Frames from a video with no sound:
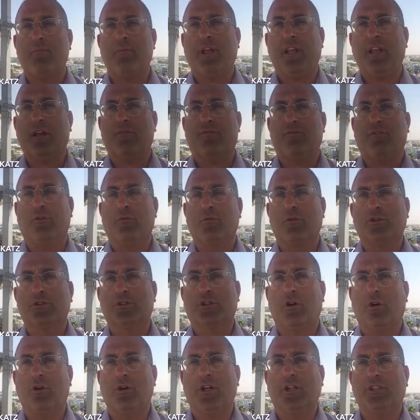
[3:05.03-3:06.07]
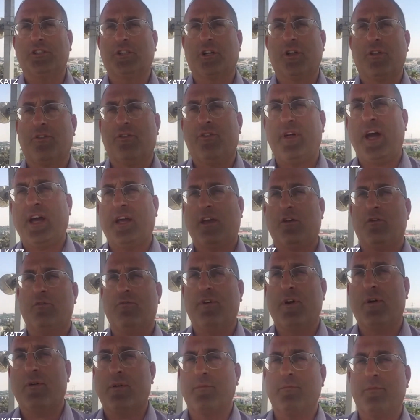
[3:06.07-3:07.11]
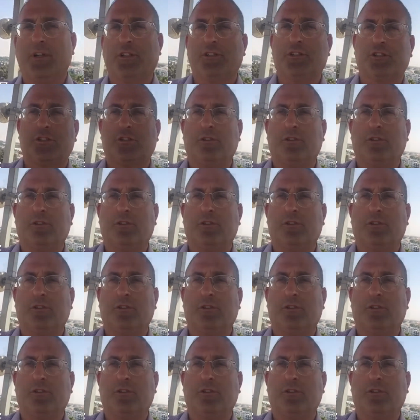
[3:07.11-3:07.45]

meaningful Rosh Chodesh. Thank you very much.